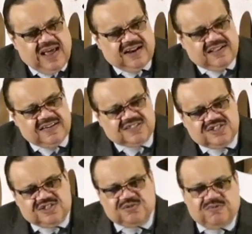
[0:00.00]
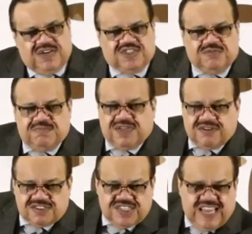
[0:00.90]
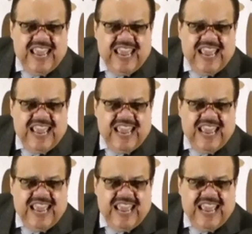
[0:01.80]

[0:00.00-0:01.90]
out of that situation because, see,